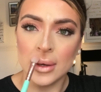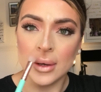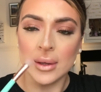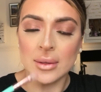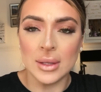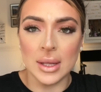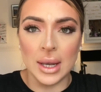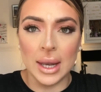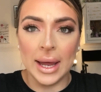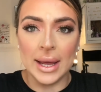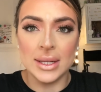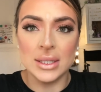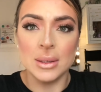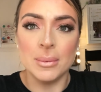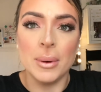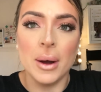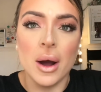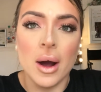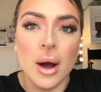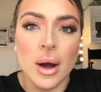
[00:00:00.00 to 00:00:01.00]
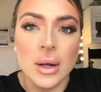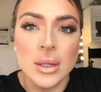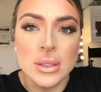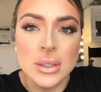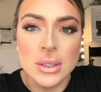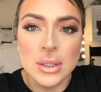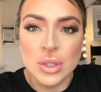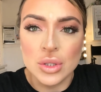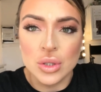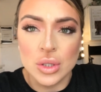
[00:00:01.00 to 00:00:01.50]
the lighter
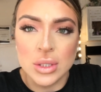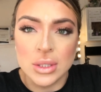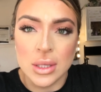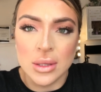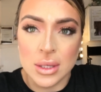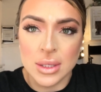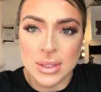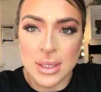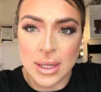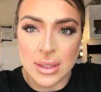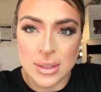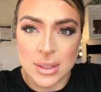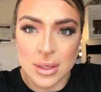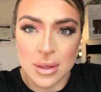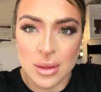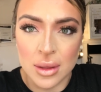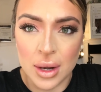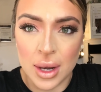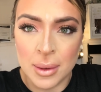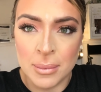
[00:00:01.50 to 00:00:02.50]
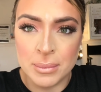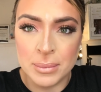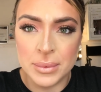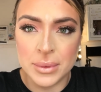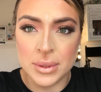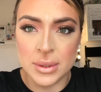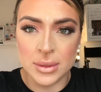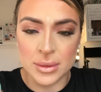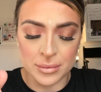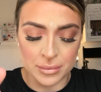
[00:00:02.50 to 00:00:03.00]
parts just in the centre of the
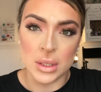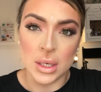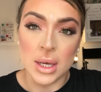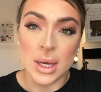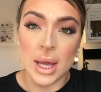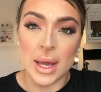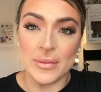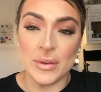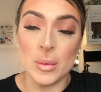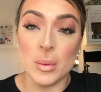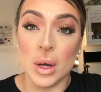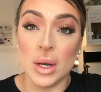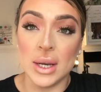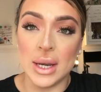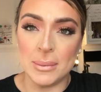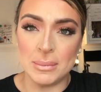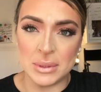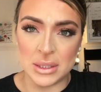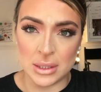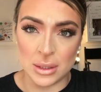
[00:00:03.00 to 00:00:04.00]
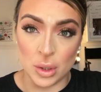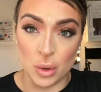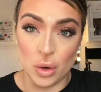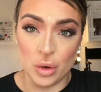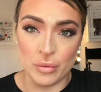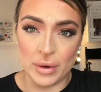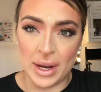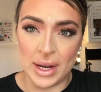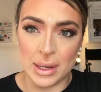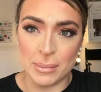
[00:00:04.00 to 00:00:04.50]
lips. If you want lips to look
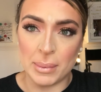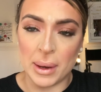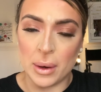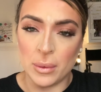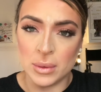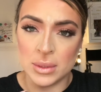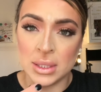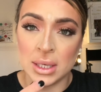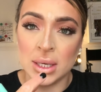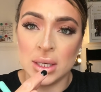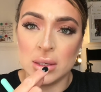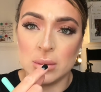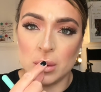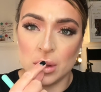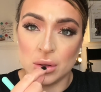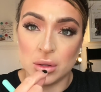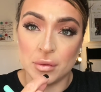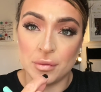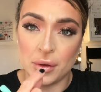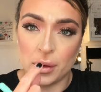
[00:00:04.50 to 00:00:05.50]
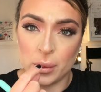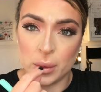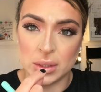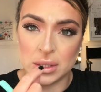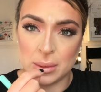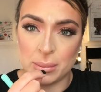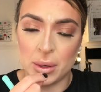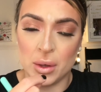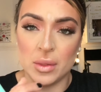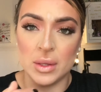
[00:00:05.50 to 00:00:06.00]
really pouty, you want the focus
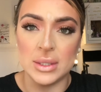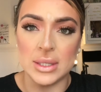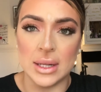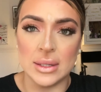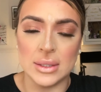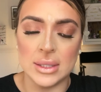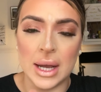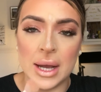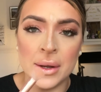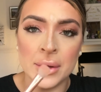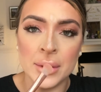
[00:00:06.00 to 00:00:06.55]
to be on the centre.